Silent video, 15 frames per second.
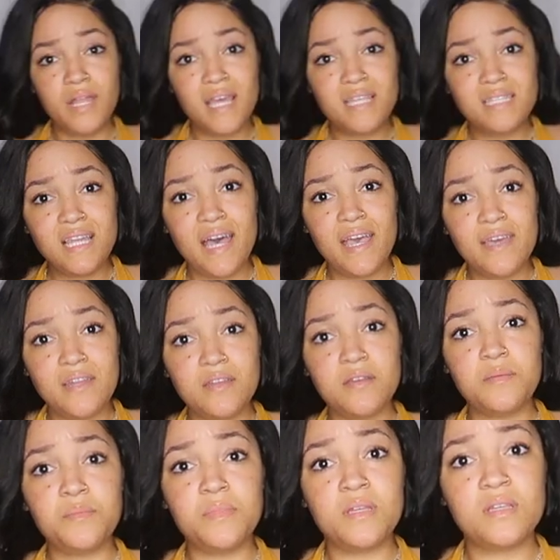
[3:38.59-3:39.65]
next
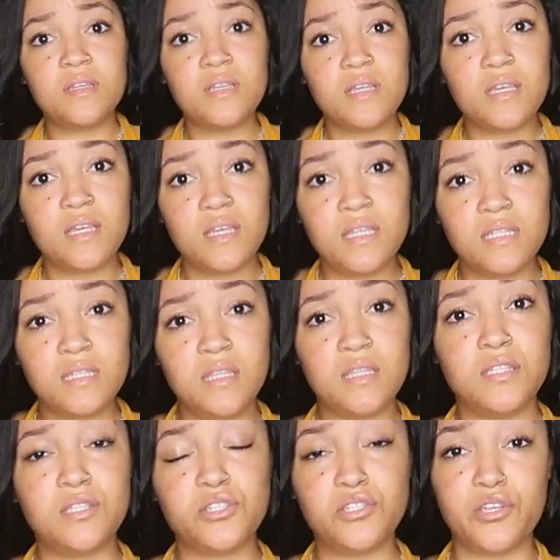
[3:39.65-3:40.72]
item is
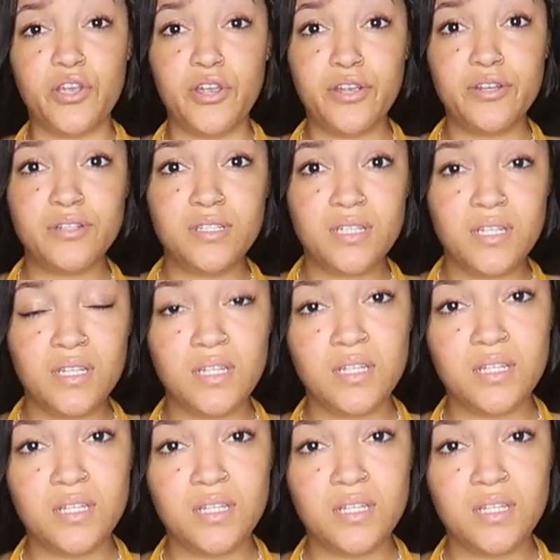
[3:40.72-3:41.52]
this skirt.